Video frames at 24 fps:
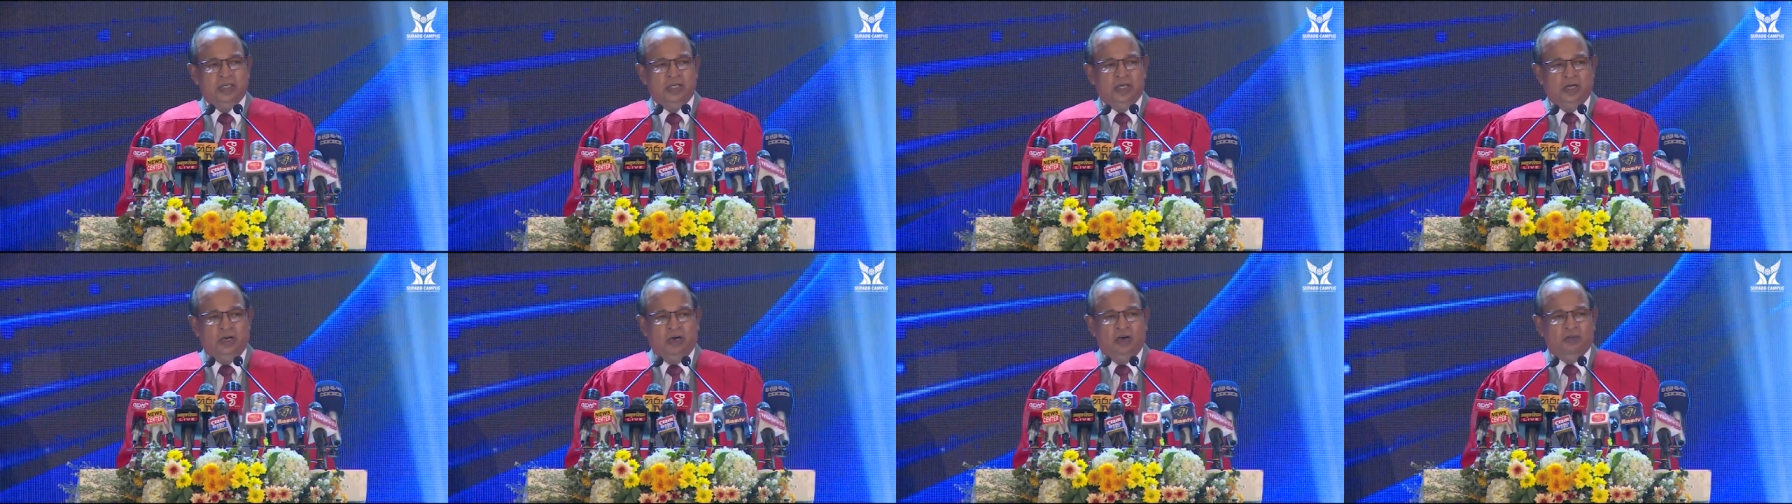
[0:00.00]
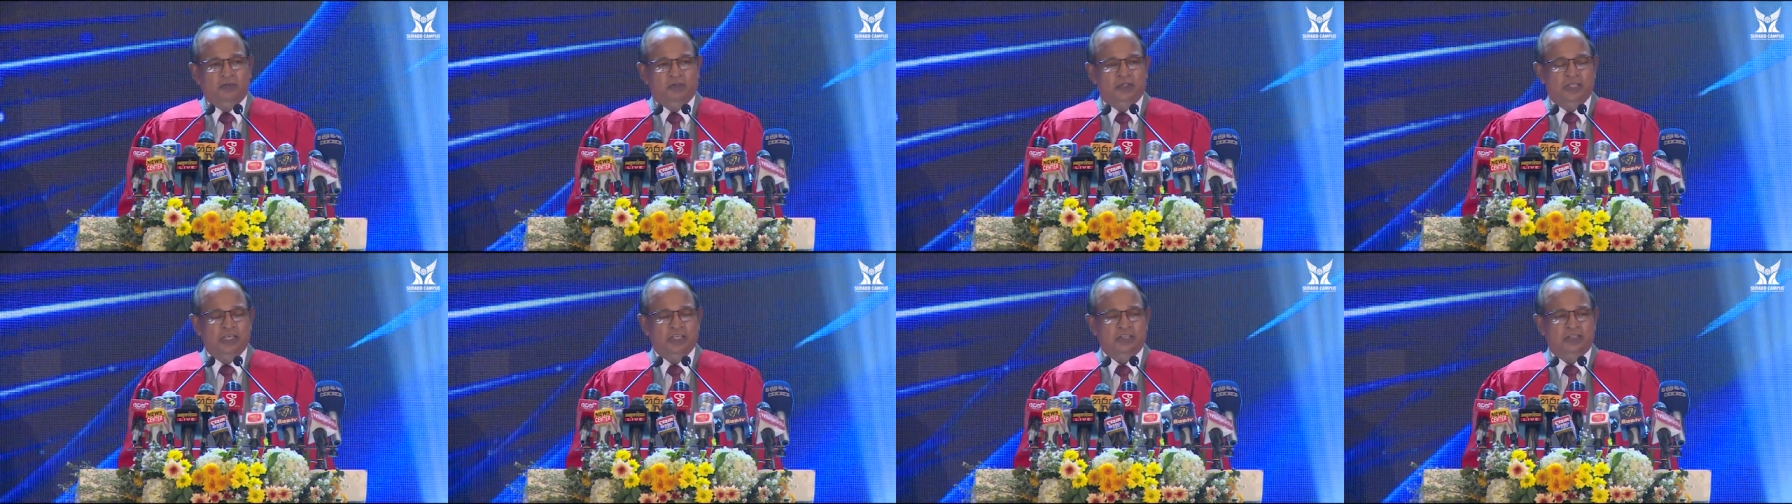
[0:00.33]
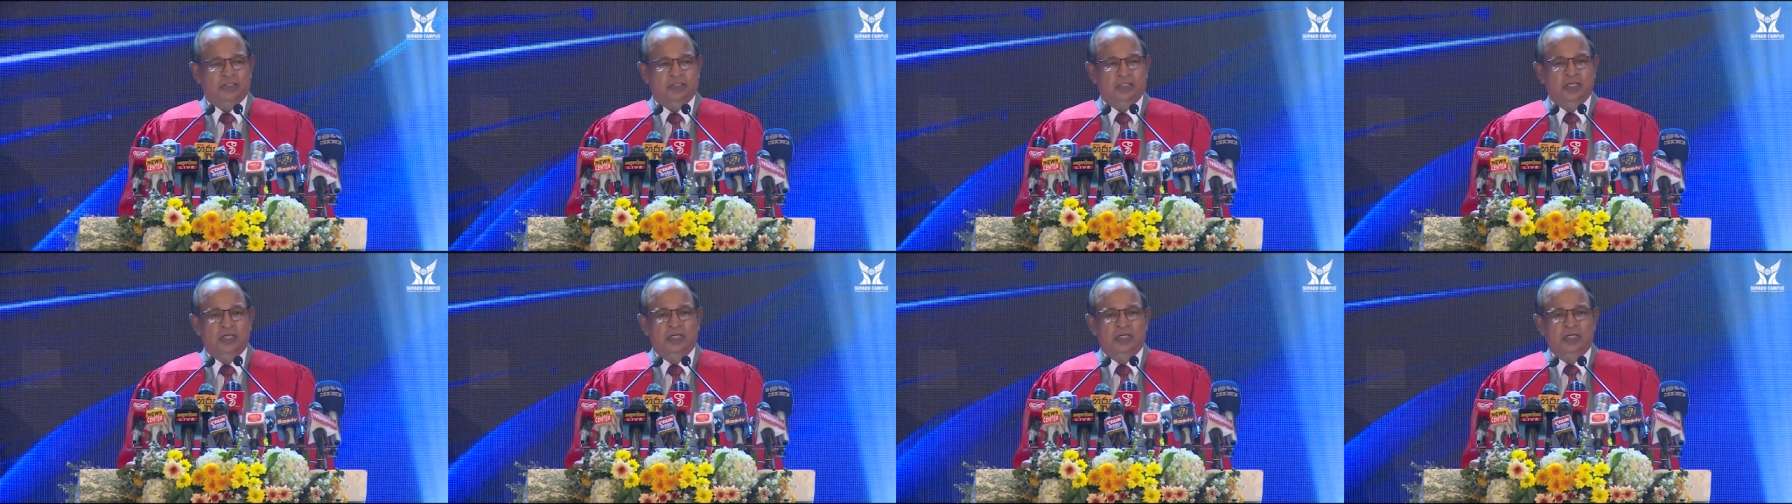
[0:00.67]
of
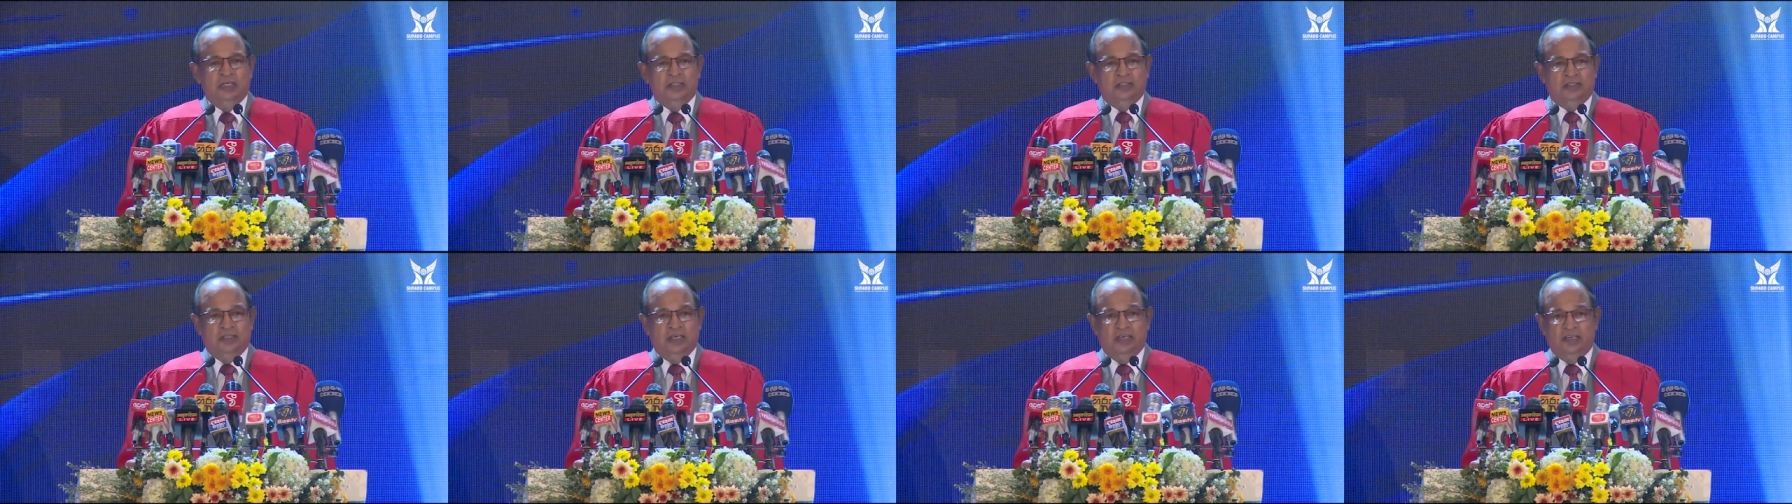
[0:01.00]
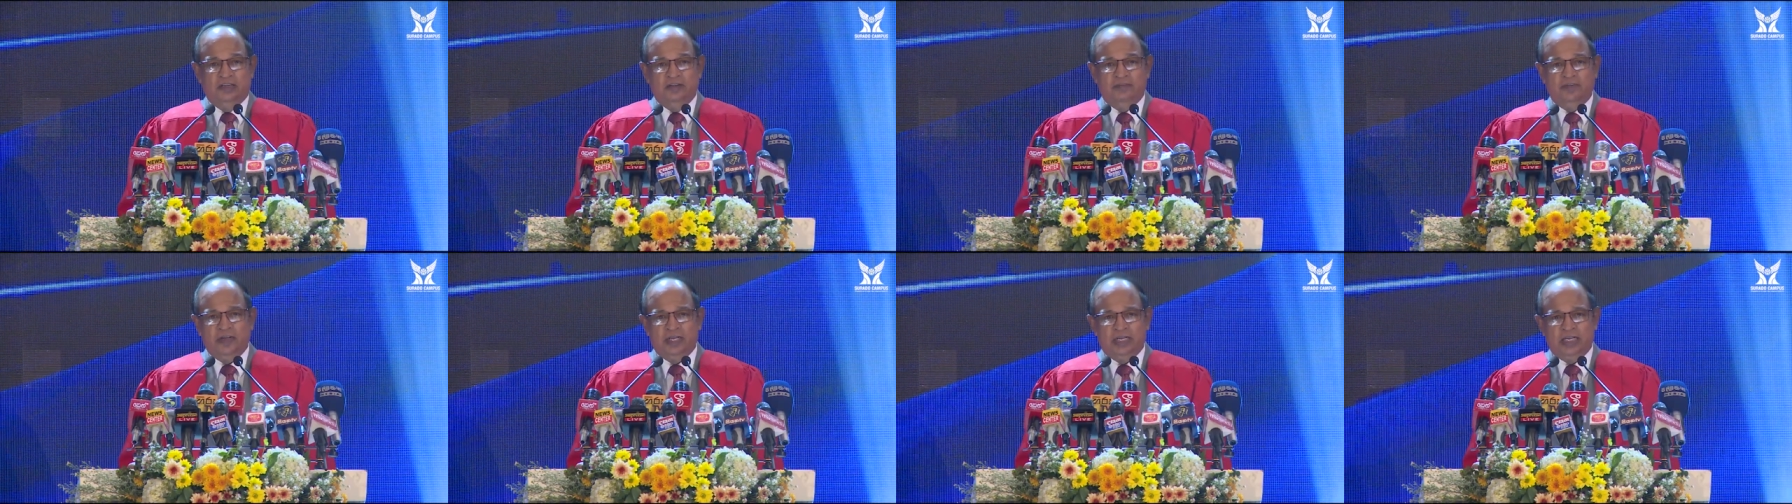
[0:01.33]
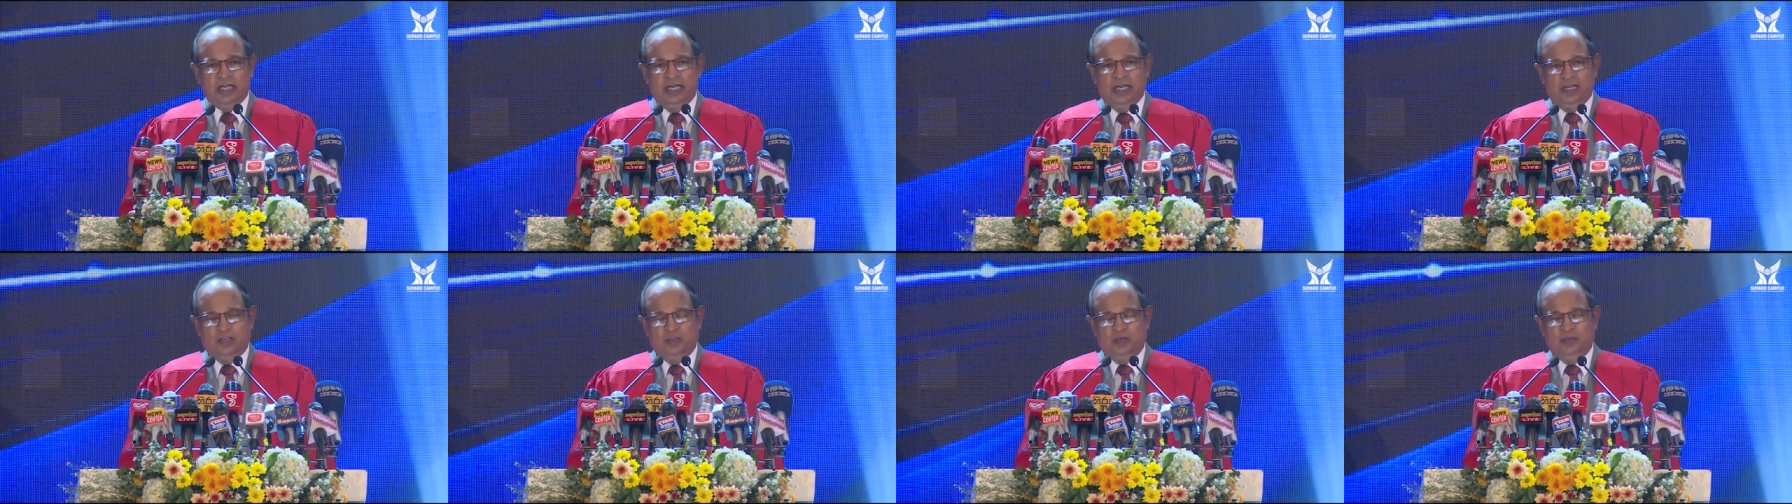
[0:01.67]
this
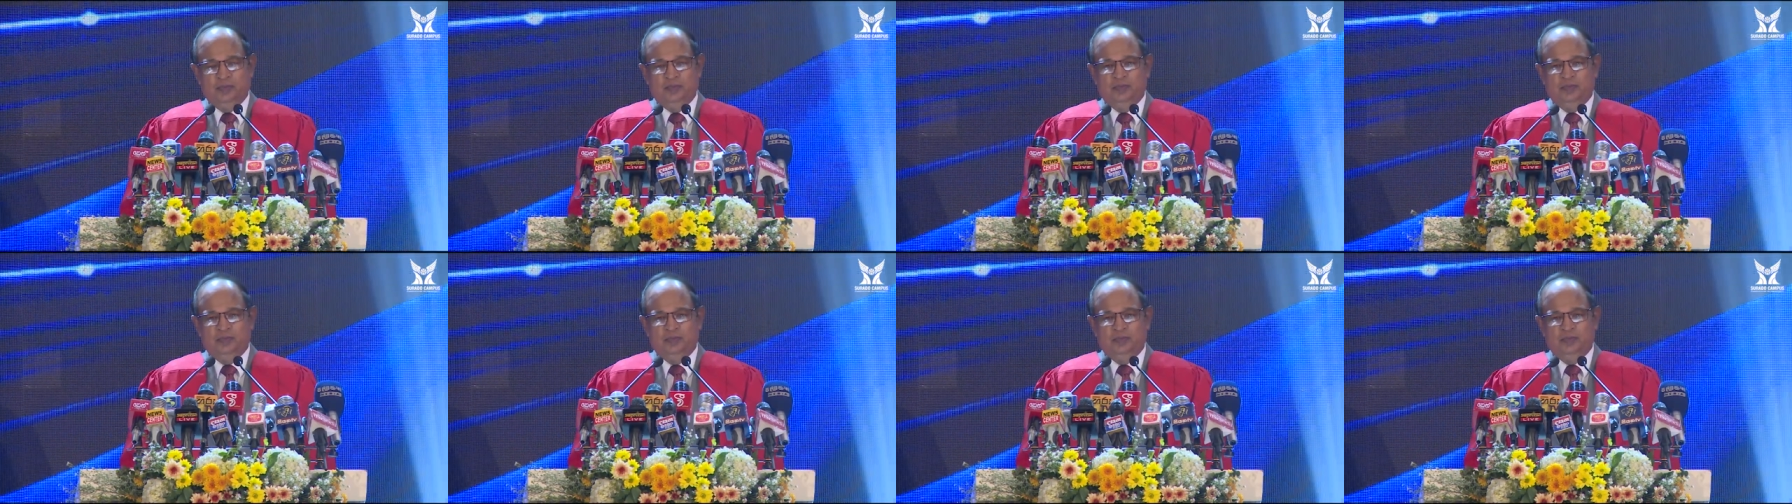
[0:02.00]
certificate